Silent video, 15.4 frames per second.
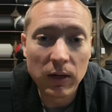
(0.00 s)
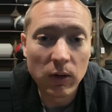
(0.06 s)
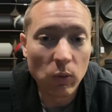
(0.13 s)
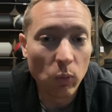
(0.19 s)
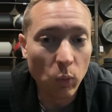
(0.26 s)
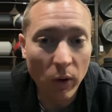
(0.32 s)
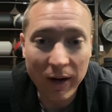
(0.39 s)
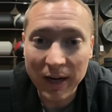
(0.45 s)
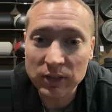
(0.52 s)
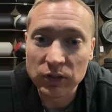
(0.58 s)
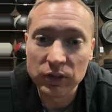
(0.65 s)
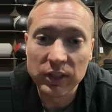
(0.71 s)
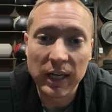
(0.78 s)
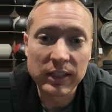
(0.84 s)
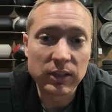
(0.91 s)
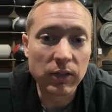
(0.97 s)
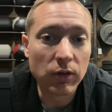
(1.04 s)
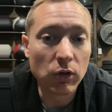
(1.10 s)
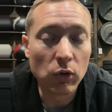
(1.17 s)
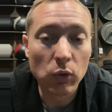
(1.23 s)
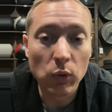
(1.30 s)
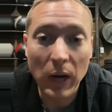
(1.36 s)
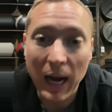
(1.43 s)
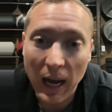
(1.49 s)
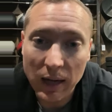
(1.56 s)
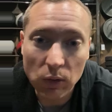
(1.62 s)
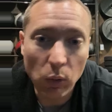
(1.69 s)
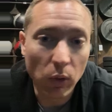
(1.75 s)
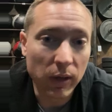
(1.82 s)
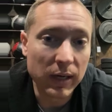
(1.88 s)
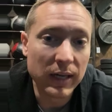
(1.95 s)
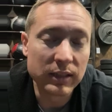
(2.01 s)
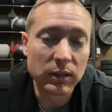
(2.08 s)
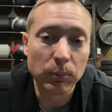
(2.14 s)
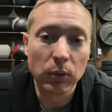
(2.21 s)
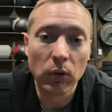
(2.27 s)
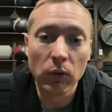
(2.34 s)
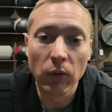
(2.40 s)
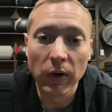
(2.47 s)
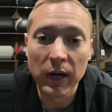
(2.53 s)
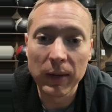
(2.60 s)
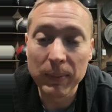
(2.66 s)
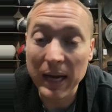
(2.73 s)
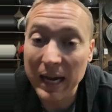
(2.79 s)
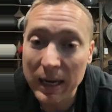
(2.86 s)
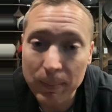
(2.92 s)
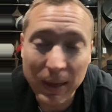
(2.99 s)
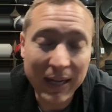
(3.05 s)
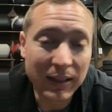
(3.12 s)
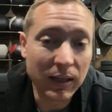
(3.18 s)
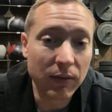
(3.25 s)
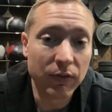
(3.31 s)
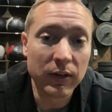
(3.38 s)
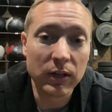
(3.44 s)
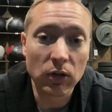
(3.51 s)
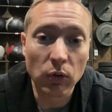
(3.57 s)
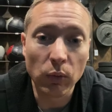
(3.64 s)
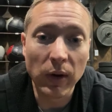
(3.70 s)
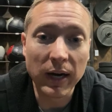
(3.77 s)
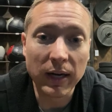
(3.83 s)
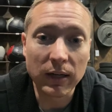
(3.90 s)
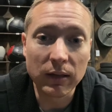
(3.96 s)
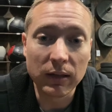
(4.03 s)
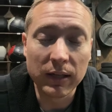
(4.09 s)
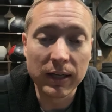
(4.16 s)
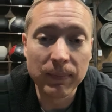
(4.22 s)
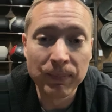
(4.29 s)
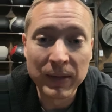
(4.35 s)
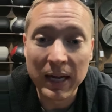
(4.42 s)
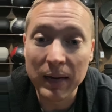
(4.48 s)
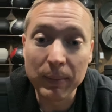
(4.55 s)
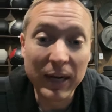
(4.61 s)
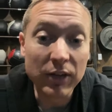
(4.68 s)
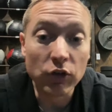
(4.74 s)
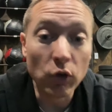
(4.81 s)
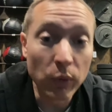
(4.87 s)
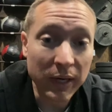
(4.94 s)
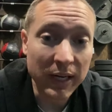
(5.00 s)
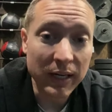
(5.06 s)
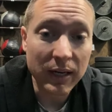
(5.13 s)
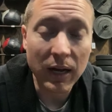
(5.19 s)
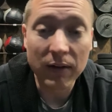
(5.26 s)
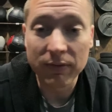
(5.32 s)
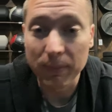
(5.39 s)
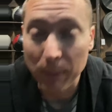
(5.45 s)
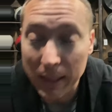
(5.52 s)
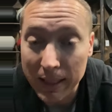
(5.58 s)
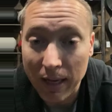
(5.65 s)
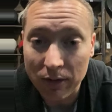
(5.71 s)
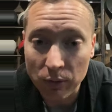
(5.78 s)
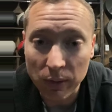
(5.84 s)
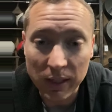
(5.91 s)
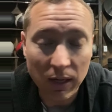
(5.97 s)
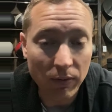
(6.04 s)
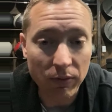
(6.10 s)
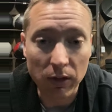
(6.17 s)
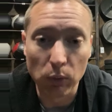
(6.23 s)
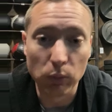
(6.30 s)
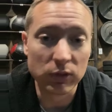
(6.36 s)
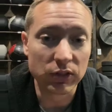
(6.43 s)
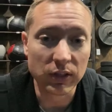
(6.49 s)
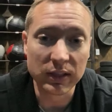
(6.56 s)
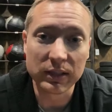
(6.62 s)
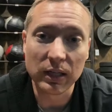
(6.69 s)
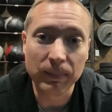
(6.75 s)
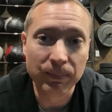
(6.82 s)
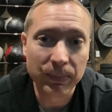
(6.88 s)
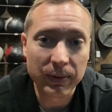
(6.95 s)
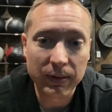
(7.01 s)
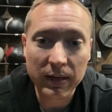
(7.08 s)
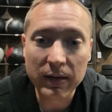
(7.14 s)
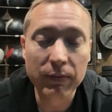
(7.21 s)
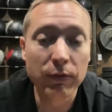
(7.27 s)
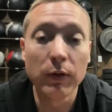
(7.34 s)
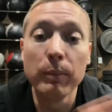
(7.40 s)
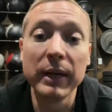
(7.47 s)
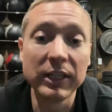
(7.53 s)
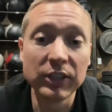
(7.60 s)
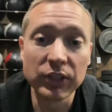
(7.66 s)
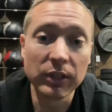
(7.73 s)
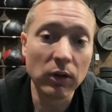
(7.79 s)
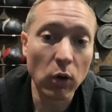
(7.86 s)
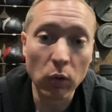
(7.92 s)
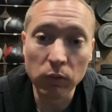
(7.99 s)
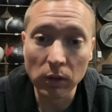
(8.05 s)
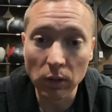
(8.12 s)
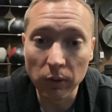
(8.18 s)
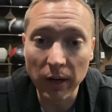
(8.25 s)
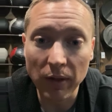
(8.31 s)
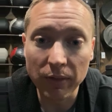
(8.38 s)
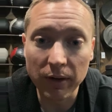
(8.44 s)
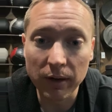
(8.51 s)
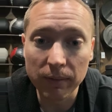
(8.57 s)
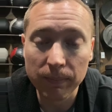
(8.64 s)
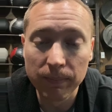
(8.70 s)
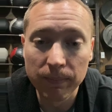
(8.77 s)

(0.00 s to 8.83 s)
what exercise to do, how to organize a program, am I lifting correctly, am I doing enough, am I not doing enough? There was just information overload out there.